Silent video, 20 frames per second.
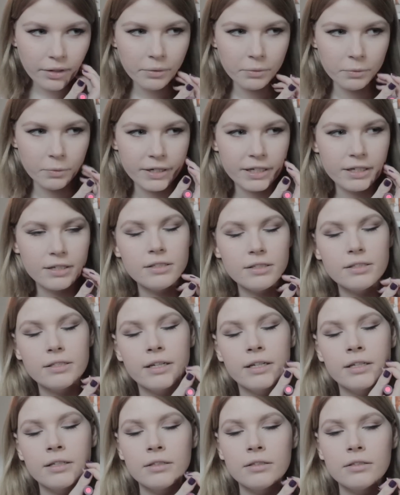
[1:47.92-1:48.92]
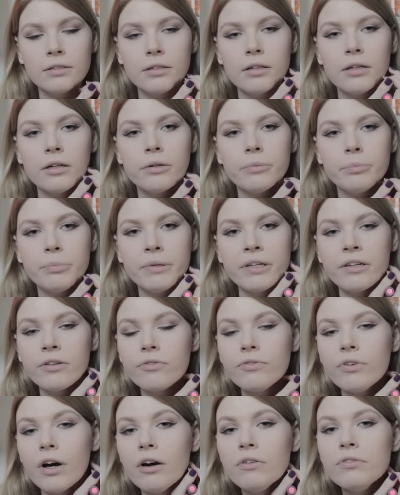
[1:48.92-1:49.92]
Wicked and
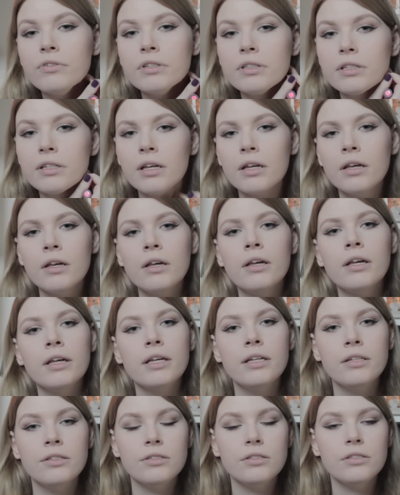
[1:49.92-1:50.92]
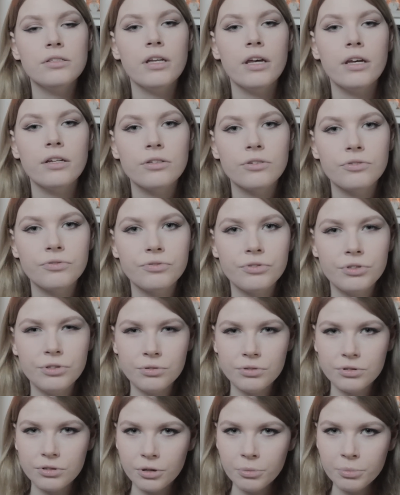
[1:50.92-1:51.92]
Pink Velvet instead of
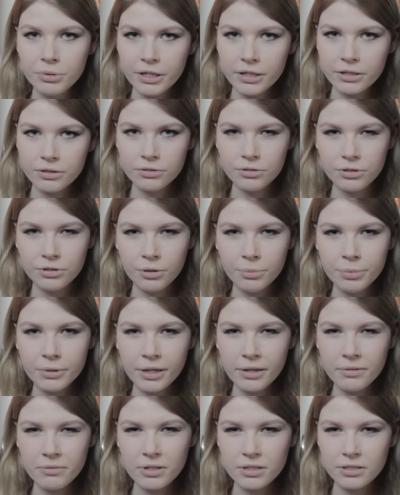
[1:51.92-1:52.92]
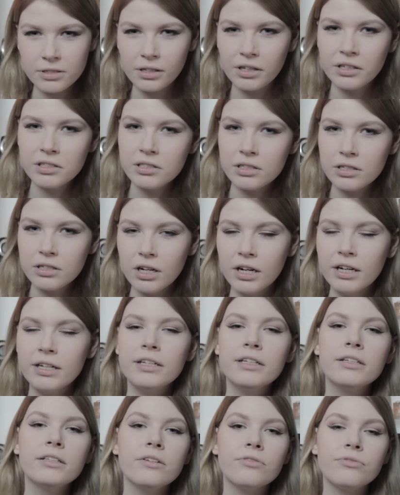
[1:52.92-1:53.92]
Utopia. Utopia was a
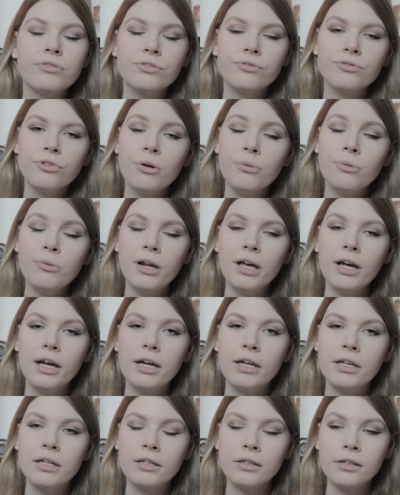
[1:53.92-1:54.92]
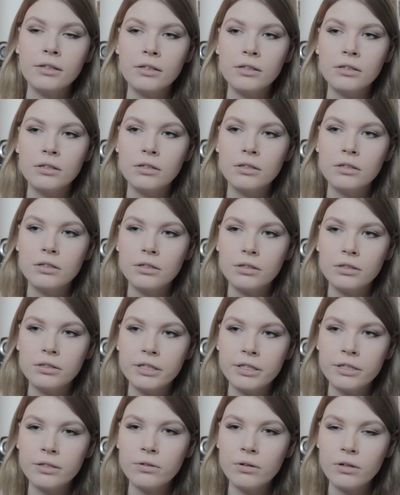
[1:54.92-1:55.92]
slightly different formula and
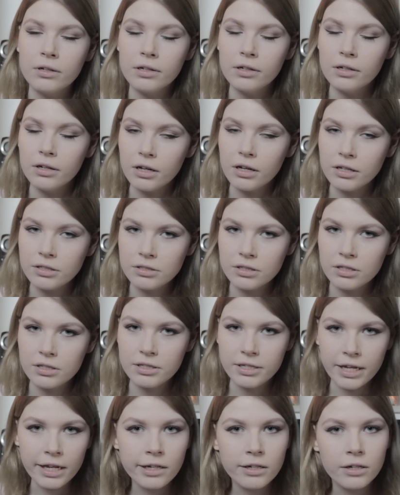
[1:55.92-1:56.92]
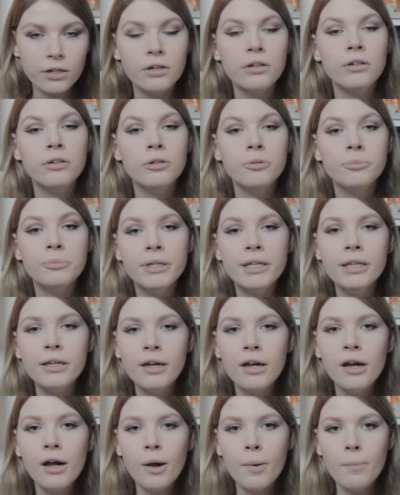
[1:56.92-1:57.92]
did not last that long on me,
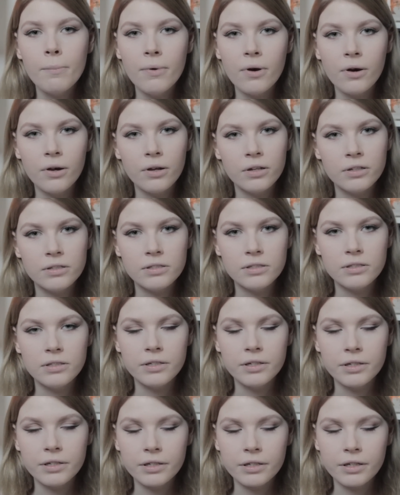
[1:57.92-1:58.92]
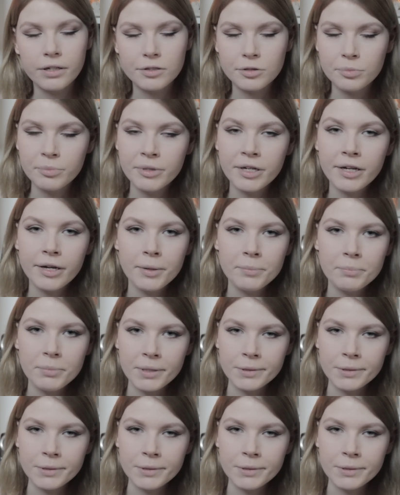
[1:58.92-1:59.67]
but the Cashmere and